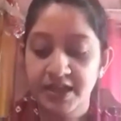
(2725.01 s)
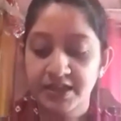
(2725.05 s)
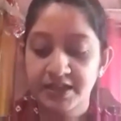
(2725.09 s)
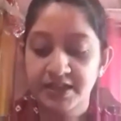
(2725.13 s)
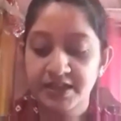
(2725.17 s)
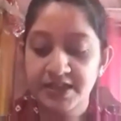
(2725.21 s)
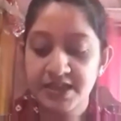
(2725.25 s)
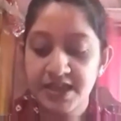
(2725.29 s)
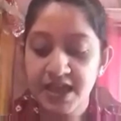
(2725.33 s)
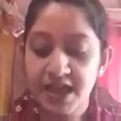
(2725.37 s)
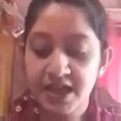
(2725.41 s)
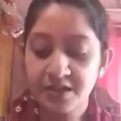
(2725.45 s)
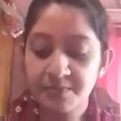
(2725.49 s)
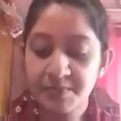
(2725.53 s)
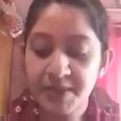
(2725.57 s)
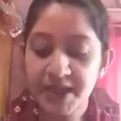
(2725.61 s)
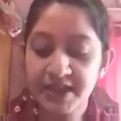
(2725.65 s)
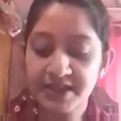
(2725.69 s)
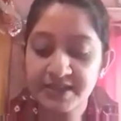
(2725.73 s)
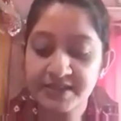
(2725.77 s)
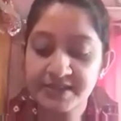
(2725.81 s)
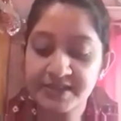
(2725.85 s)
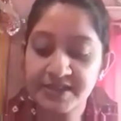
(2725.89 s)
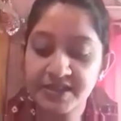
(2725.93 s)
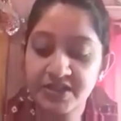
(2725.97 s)
The young
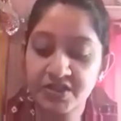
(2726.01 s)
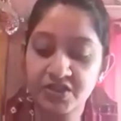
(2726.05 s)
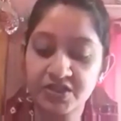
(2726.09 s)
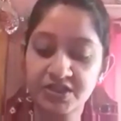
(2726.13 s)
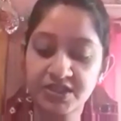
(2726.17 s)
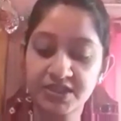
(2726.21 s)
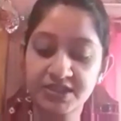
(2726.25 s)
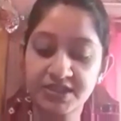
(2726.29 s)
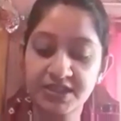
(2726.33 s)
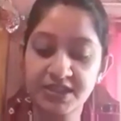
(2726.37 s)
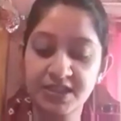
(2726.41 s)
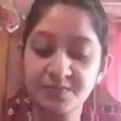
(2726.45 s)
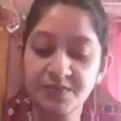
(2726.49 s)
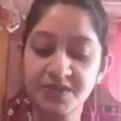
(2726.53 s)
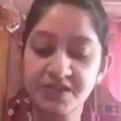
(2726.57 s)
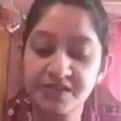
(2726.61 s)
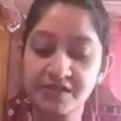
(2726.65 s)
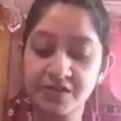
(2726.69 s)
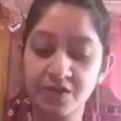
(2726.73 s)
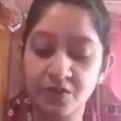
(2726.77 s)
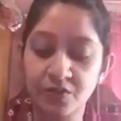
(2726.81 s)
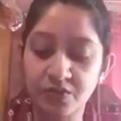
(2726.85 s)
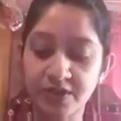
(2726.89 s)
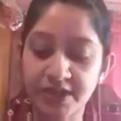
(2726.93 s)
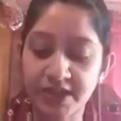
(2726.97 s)
man stared at him,
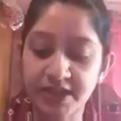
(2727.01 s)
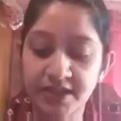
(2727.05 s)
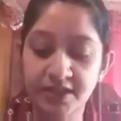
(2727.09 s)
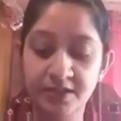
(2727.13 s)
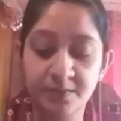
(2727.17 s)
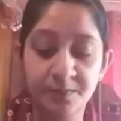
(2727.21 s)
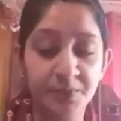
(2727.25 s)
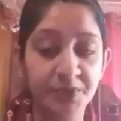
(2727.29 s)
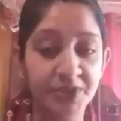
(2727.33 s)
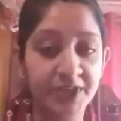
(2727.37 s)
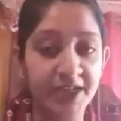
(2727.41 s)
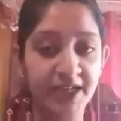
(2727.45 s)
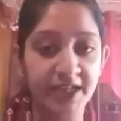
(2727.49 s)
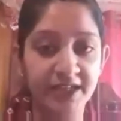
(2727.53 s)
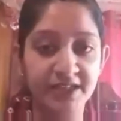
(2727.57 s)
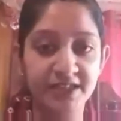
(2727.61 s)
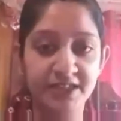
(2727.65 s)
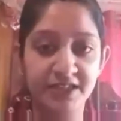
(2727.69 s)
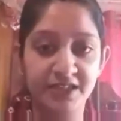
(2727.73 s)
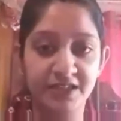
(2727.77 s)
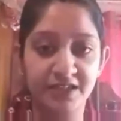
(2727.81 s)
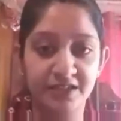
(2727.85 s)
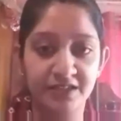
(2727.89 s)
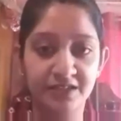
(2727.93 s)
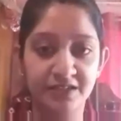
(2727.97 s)
slowly
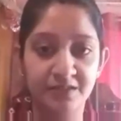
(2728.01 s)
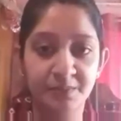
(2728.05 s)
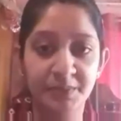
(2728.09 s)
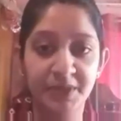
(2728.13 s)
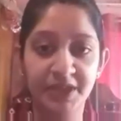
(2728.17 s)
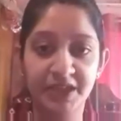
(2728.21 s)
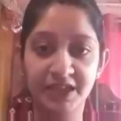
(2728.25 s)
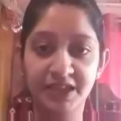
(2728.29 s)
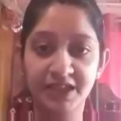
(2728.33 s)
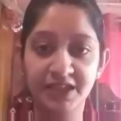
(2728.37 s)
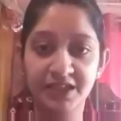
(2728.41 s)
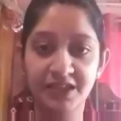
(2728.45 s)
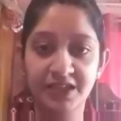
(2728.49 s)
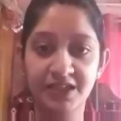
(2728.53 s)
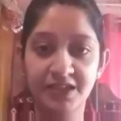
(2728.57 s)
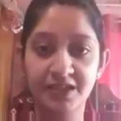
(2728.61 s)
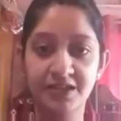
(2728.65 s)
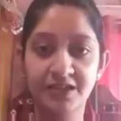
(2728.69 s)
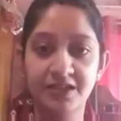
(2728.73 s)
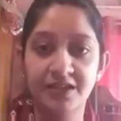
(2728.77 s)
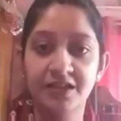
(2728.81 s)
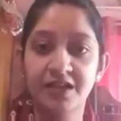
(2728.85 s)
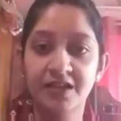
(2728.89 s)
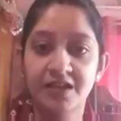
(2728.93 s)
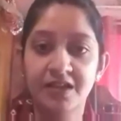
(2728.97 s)
comprehending, meaning
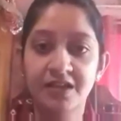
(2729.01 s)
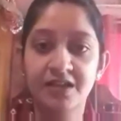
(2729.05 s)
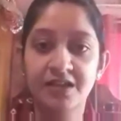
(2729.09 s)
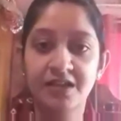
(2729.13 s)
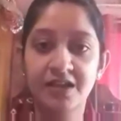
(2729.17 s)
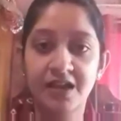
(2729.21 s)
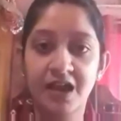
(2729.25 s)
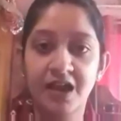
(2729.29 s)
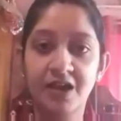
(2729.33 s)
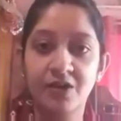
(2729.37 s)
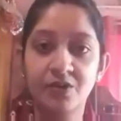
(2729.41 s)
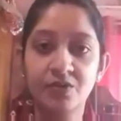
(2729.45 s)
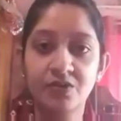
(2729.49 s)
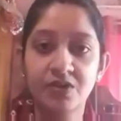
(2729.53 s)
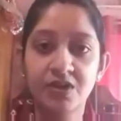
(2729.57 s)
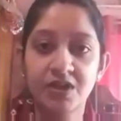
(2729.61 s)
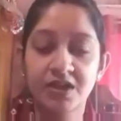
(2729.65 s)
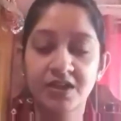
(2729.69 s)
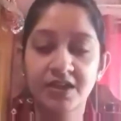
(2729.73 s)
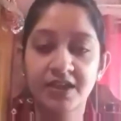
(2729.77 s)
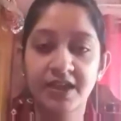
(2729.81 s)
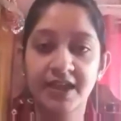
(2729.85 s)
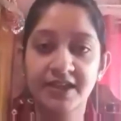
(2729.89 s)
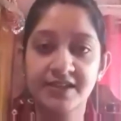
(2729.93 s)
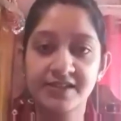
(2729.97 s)
he now
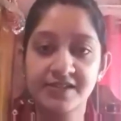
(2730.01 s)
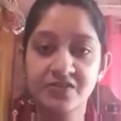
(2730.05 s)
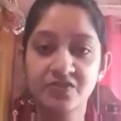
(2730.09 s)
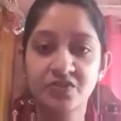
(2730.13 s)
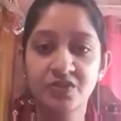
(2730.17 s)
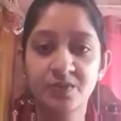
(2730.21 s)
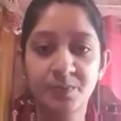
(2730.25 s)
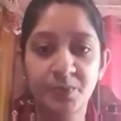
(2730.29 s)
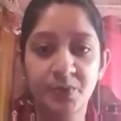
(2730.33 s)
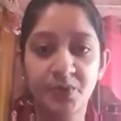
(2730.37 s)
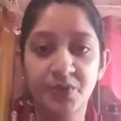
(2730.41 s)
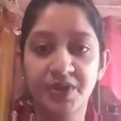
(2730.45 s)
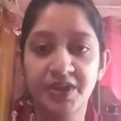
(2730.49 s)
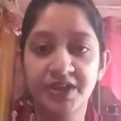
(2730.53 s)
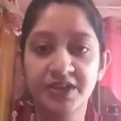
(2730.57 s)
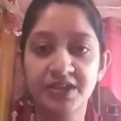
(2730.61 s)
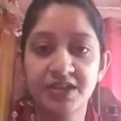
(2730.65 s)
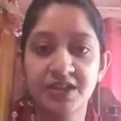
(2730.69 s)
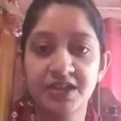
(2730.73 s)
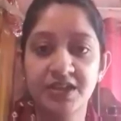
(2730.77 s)
gets to the point.